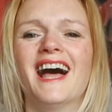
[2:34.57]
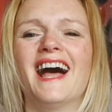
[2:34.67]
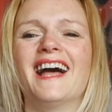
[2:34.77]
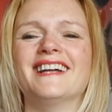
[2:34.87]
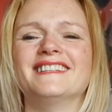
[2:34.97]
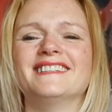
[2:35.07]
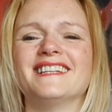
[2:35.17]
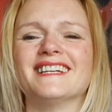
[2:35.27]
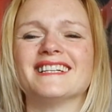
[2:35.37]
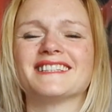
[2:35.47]
and
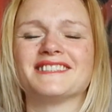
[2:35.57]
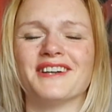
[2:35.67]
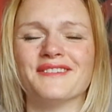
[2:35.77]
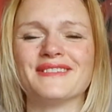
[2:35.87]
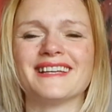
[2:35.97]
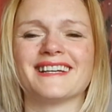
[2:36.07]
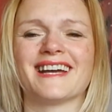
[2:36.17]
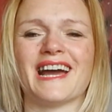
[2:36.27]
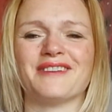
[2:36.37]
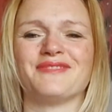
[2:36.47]
something
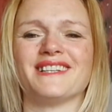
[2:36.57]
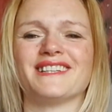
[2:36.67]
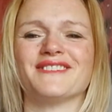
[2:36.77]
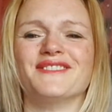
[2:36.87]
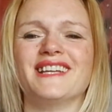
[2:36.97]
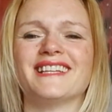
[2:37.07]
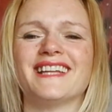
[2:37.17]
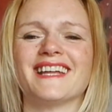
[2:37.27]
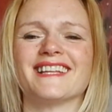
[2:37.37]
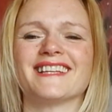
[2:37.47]
happened to me
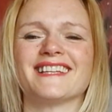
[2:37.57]
that